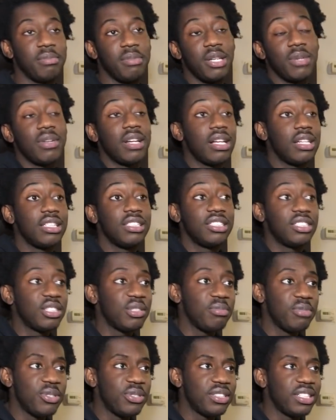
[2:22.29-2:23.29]
Me, when I listen
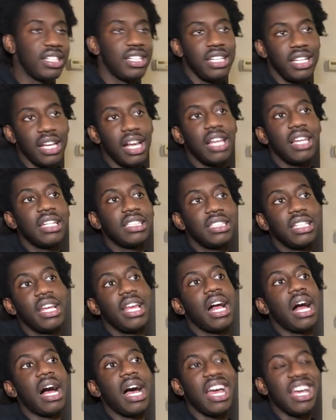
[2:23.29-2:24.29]
to music, yeah, I like to
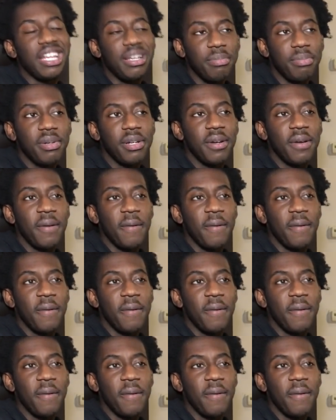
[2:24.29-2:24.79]
get hype,